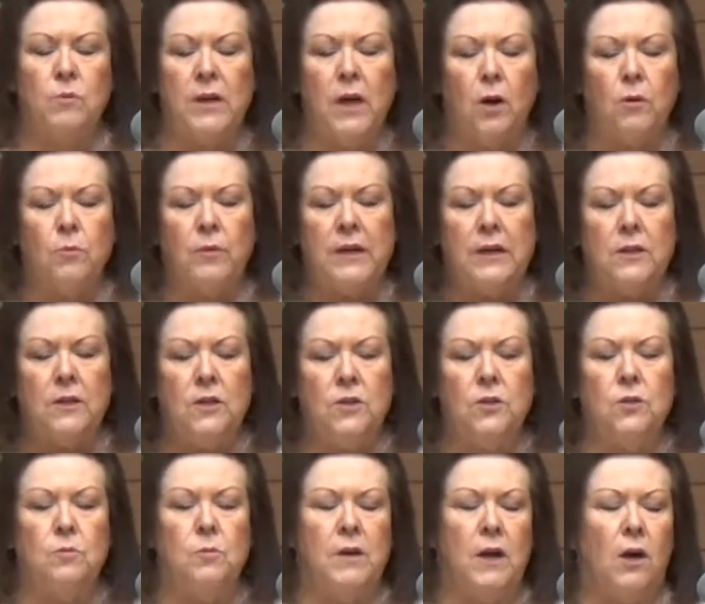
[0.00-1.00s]
We are
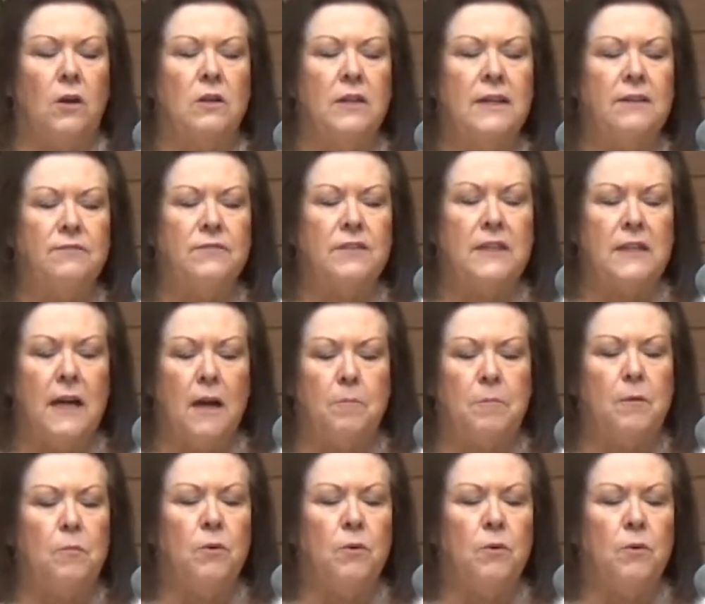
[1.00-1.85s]
renewed, we are lifted up,